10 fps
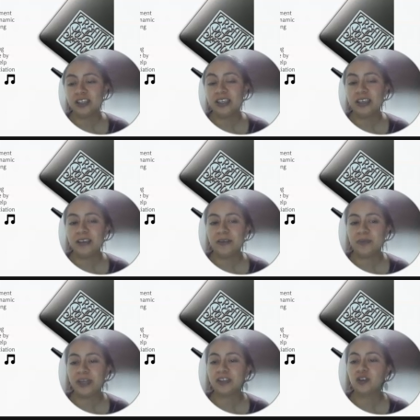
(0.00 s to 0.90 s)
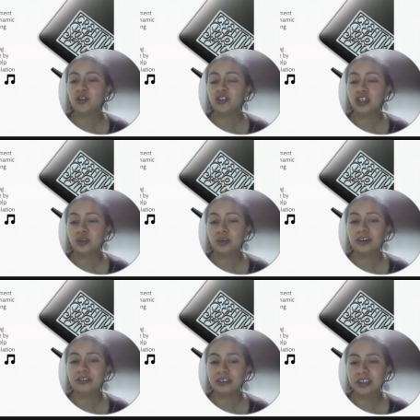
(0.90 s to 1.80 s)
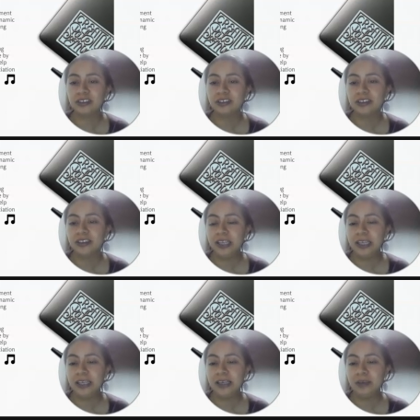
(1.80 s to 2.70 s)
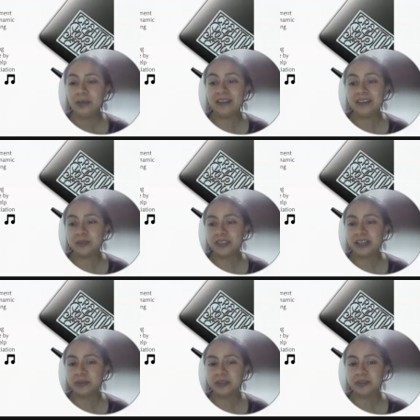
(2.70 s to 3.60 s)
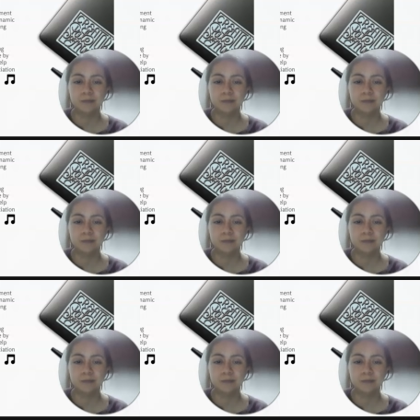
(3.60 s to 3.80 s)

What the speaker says: and continue learning by themselves.